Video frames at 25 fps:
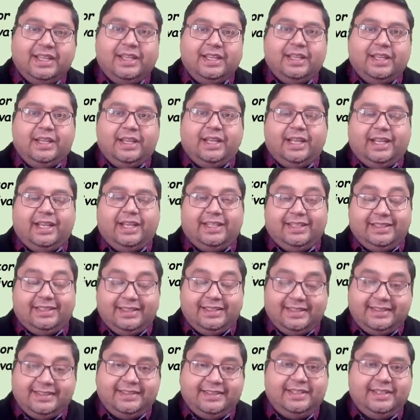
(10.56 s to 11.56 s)
And in
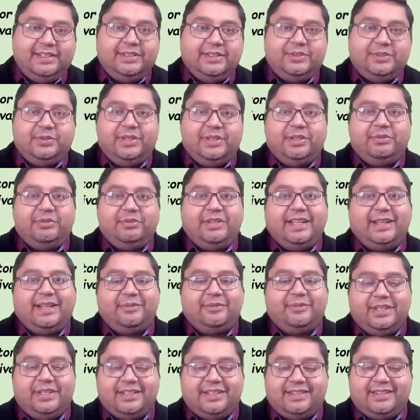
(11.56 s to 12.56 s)
this series today we have
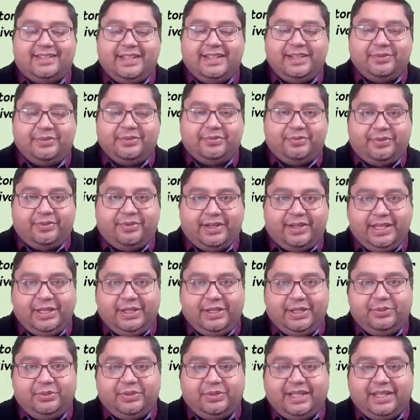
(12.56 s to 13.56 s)
reached day
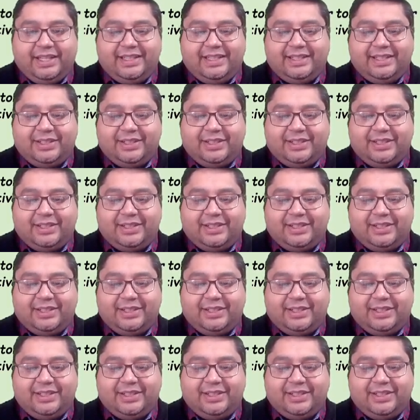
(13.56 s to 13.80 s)
5 and